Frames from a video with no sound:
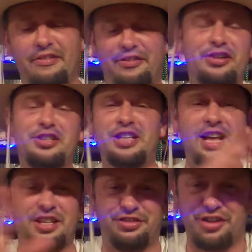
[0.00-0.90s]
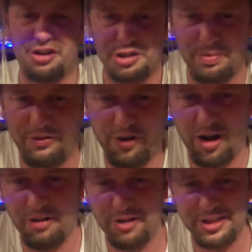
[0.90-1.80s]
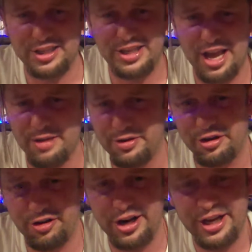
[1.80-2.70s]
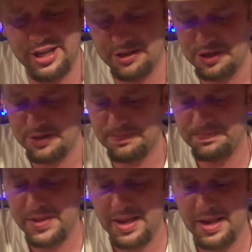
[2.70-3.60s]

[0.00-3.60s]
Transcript: First things first, before I read the damn ingredients,